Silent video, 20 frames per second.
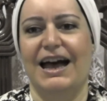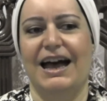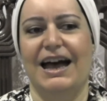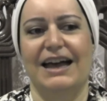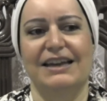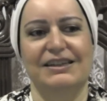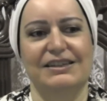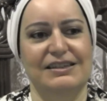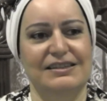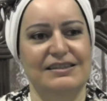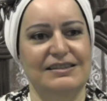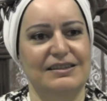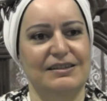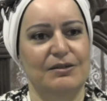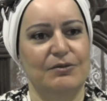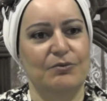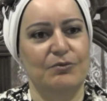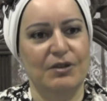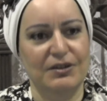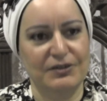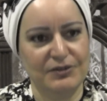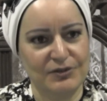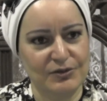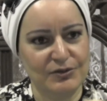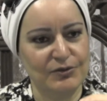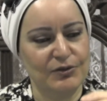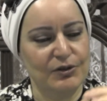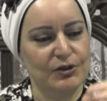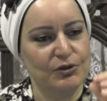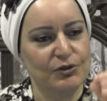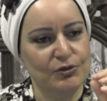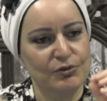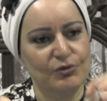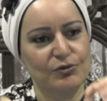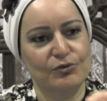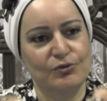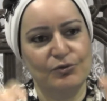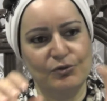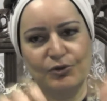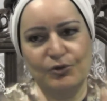I just want you,
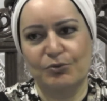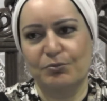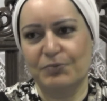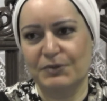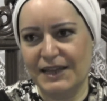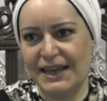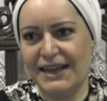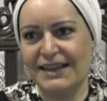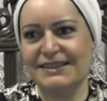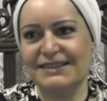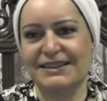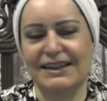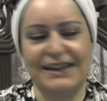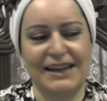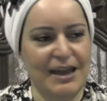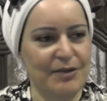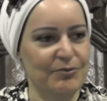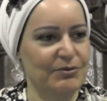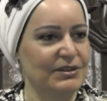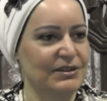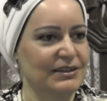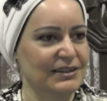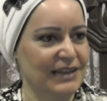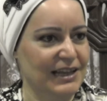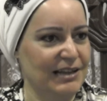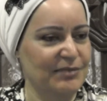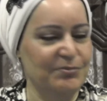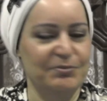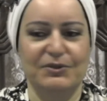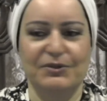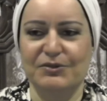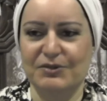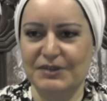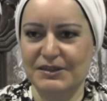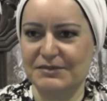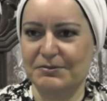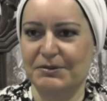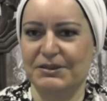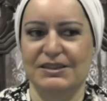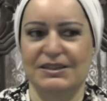you do your plans and I will help you
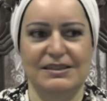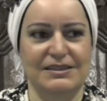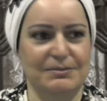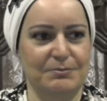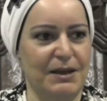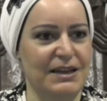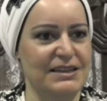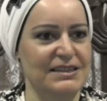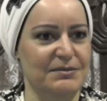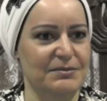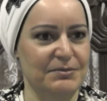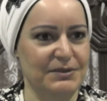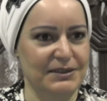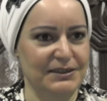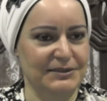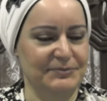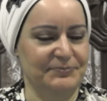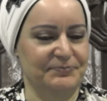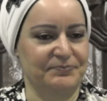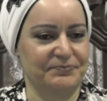as much as possible